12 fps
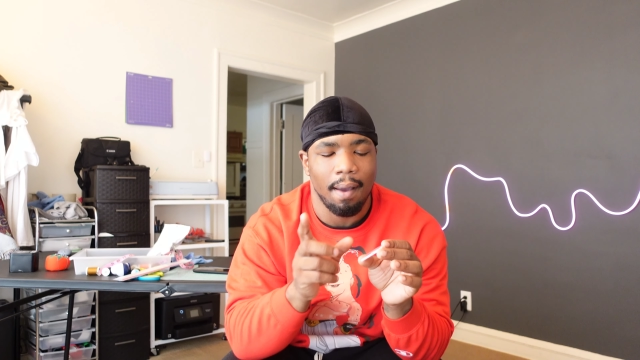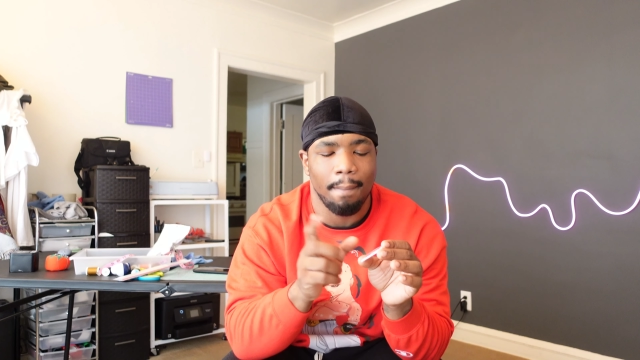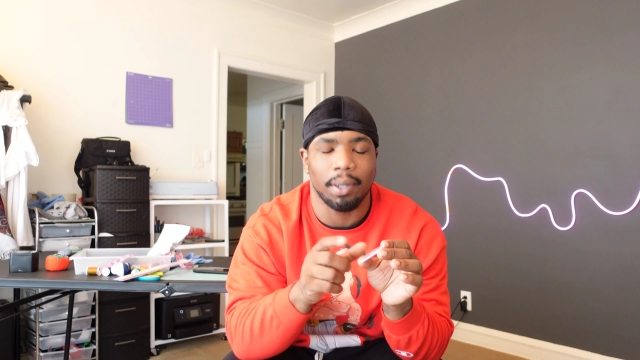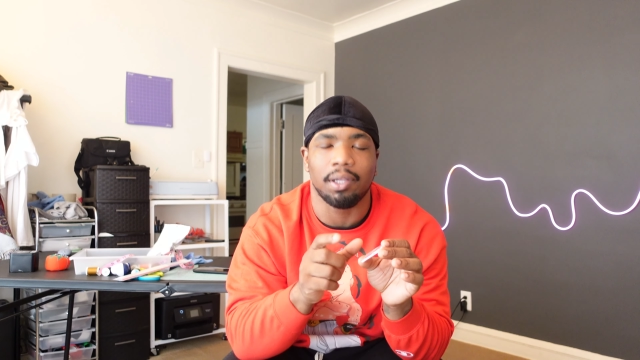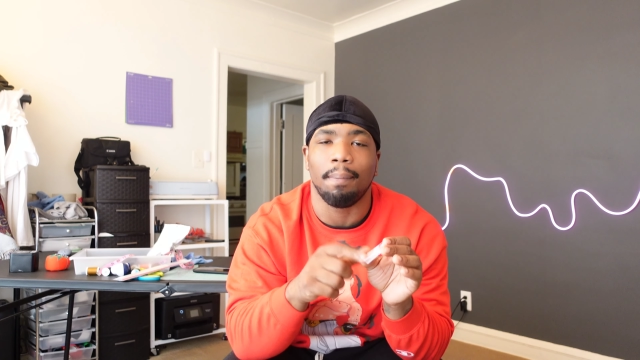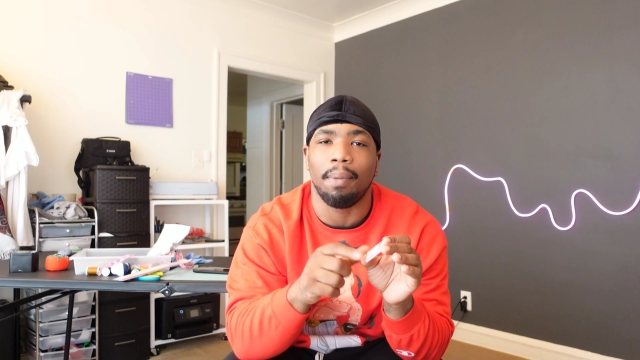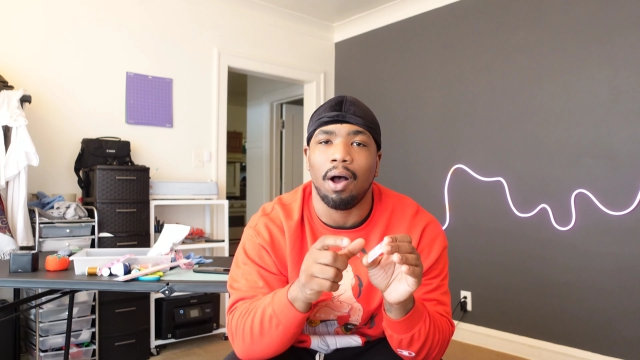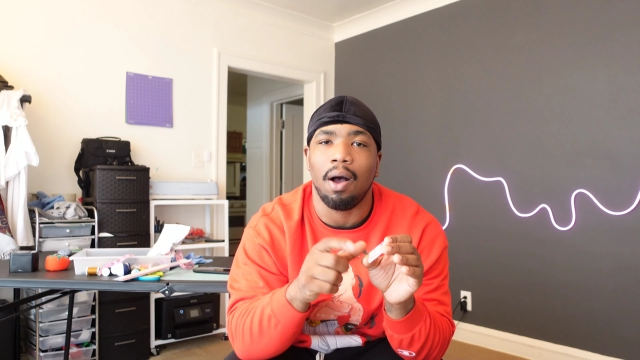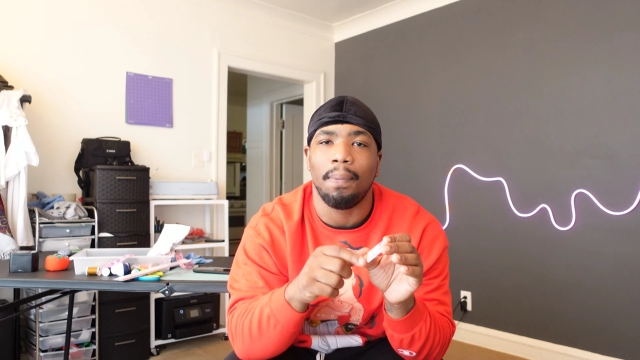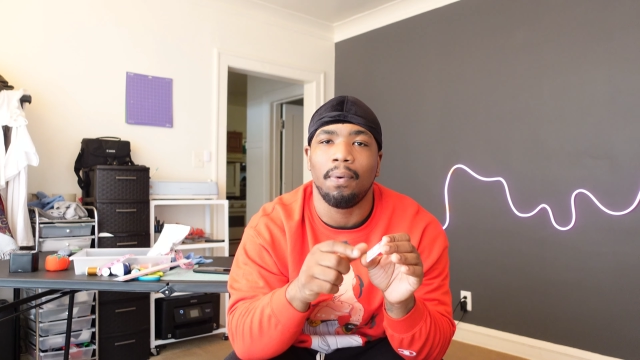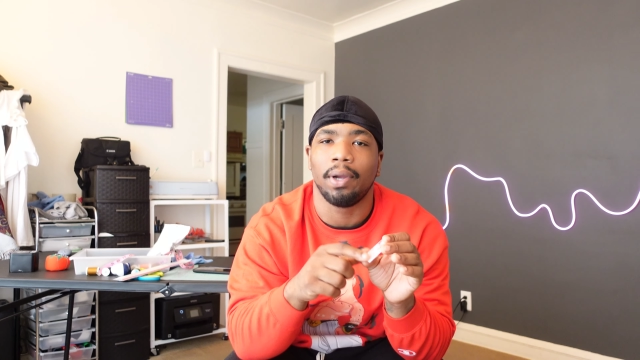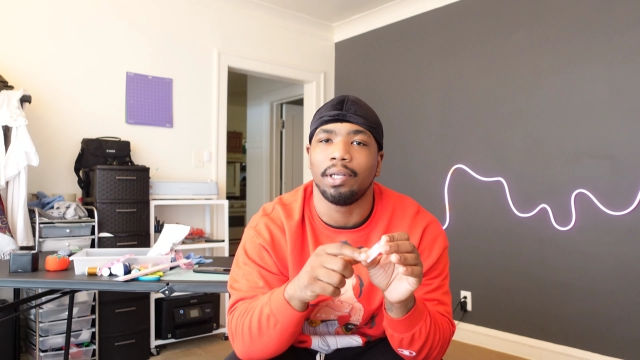But the
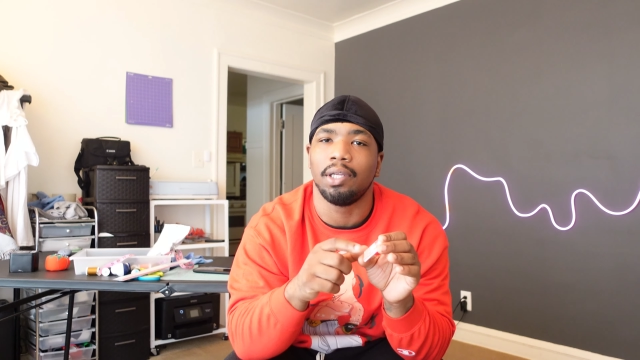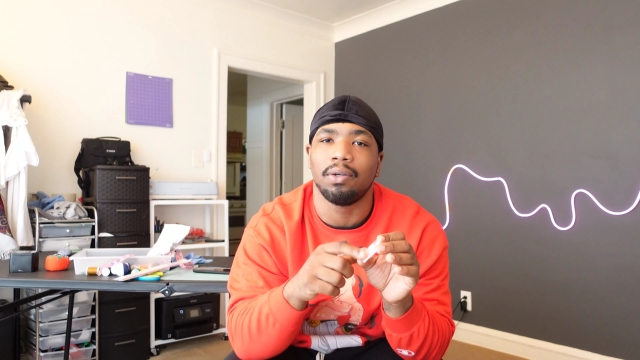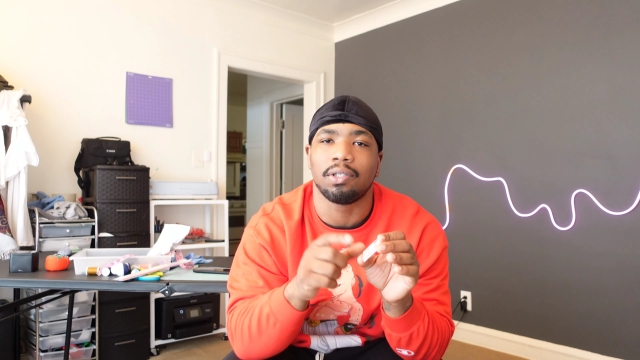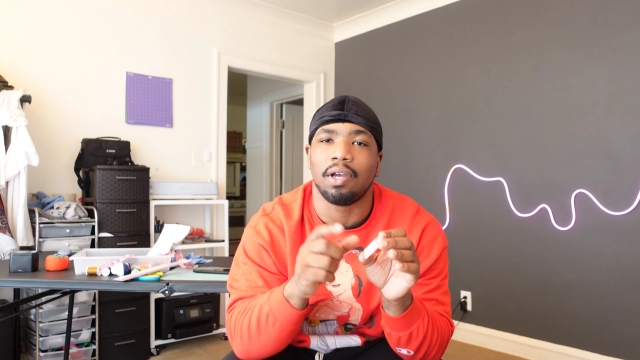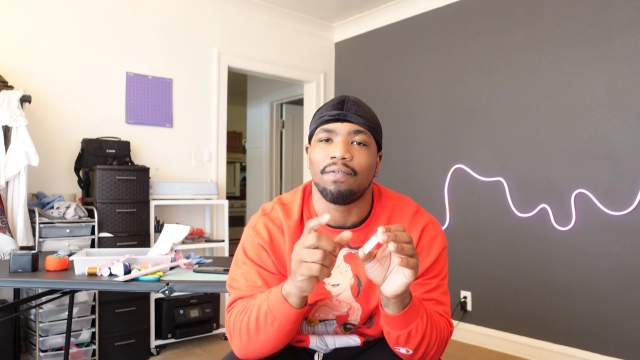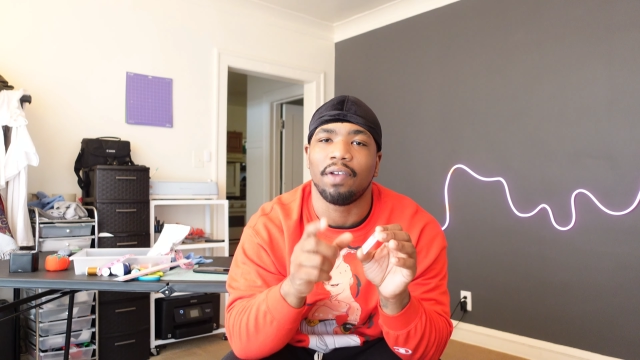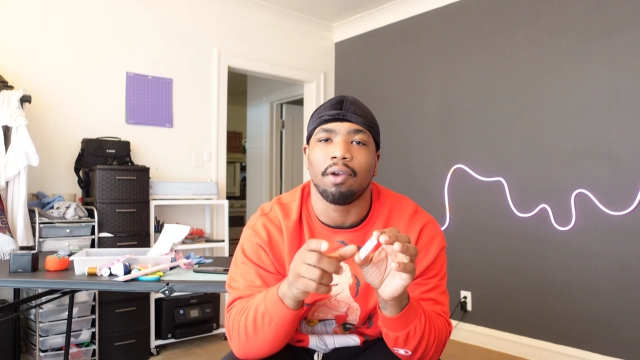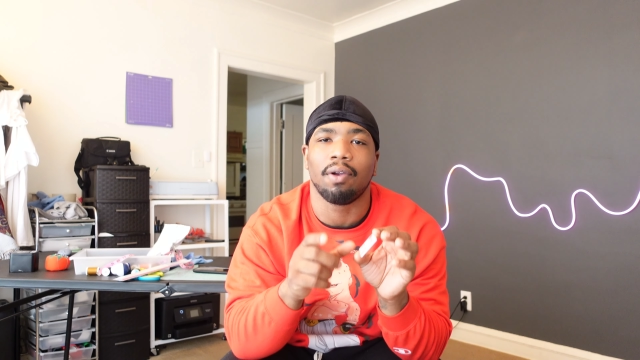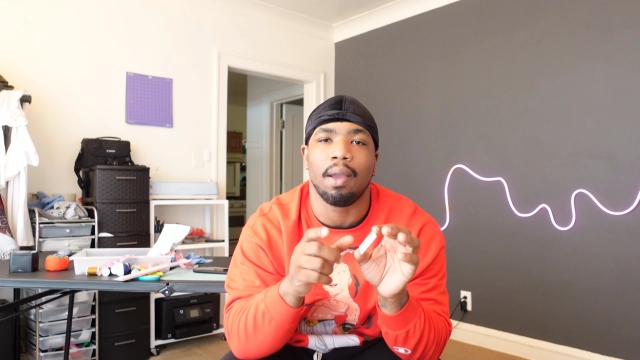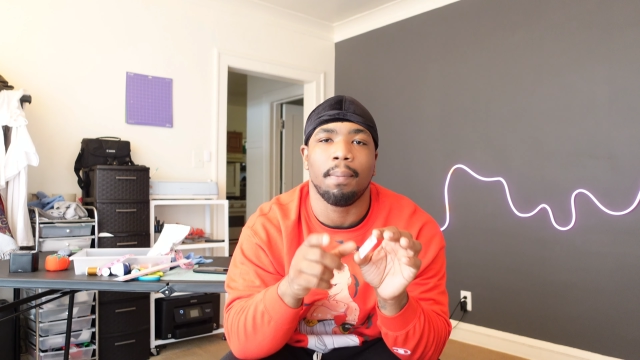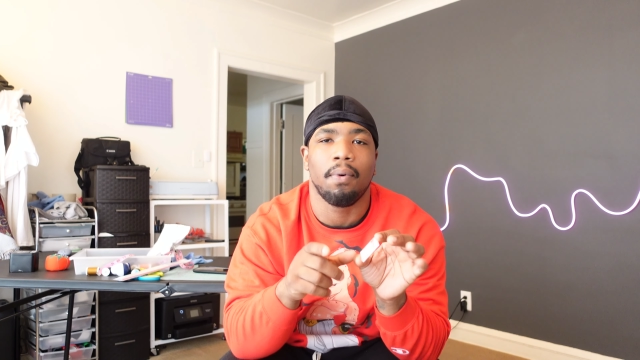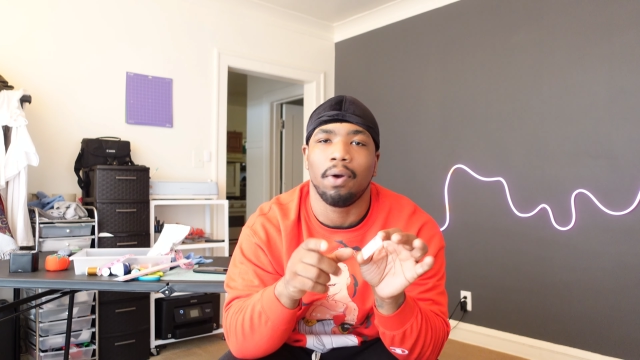ballpoint needles are very
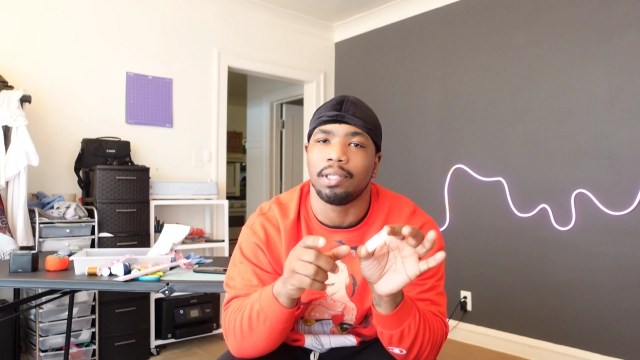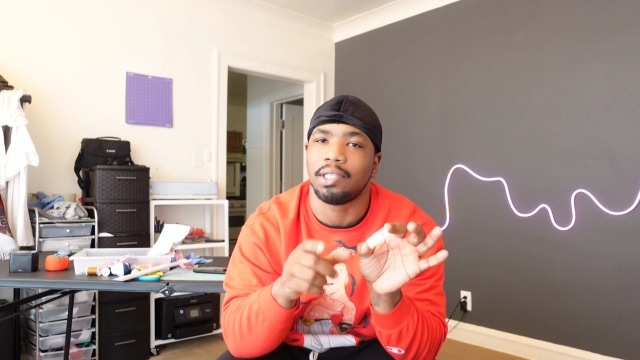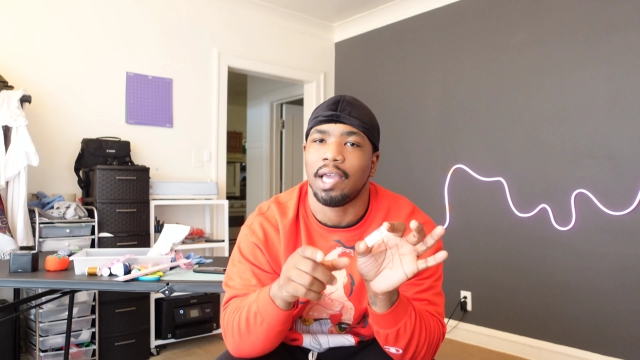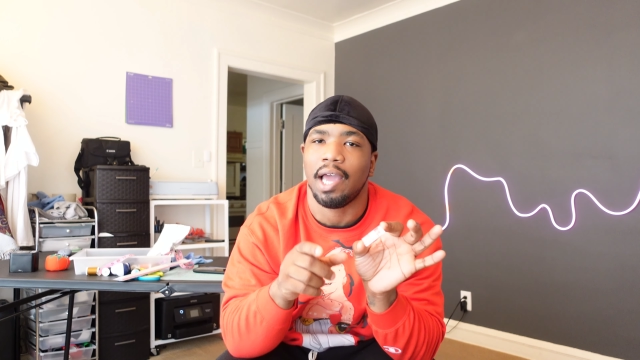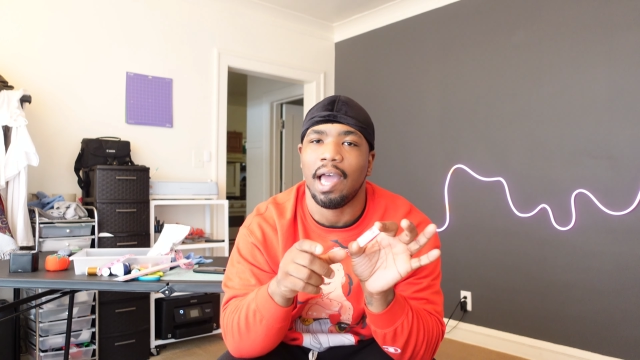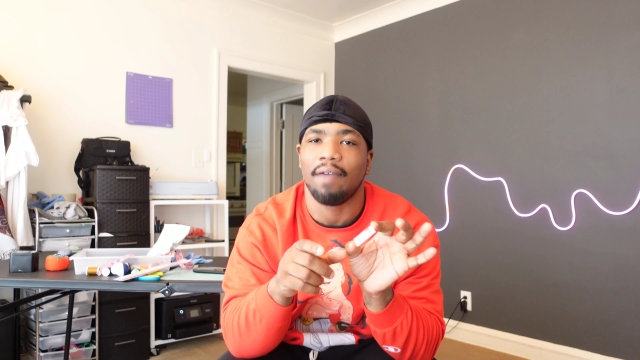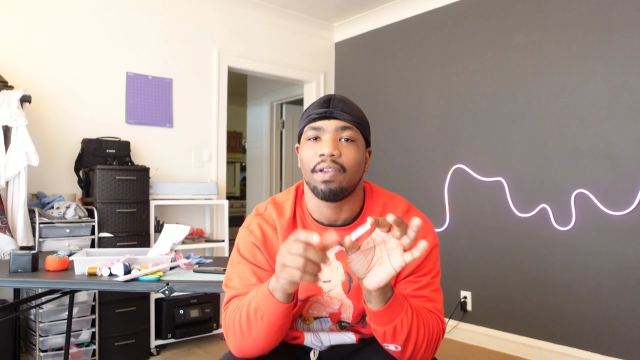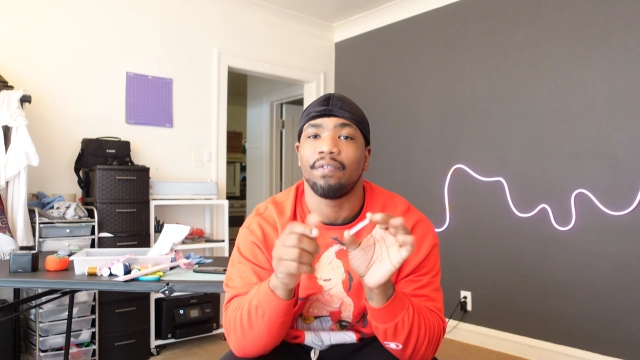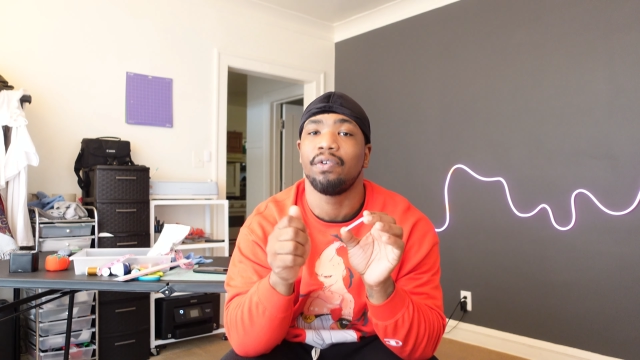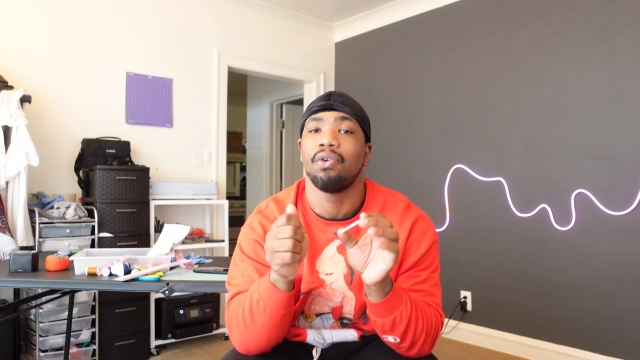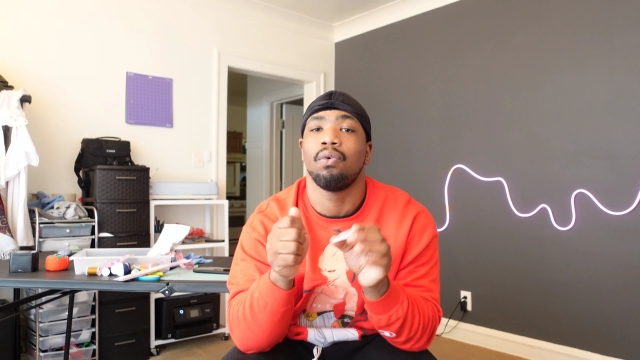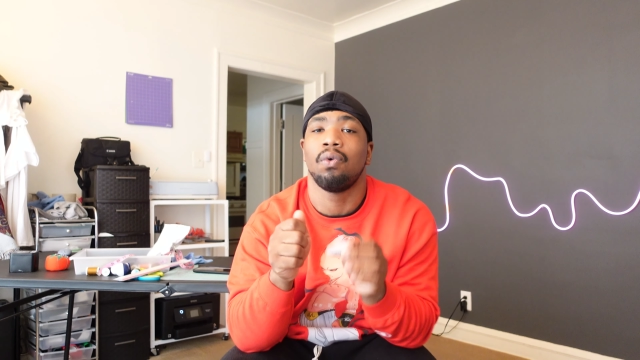important to have if
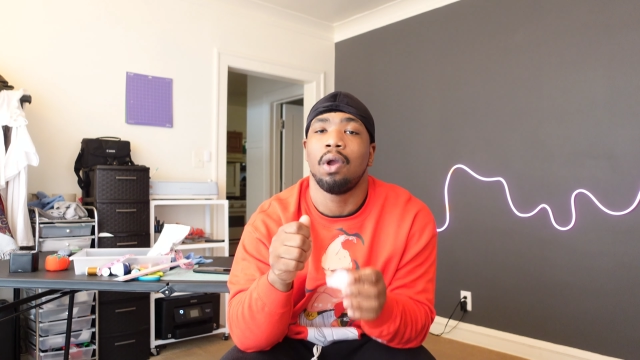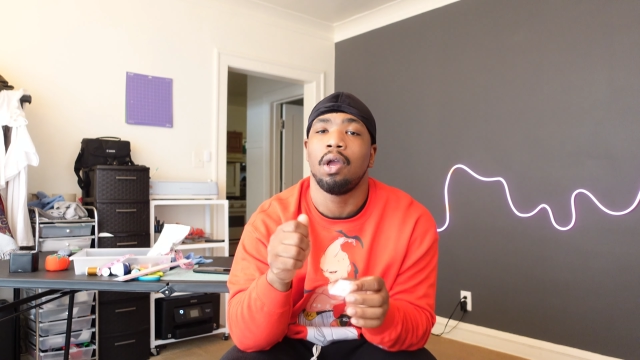you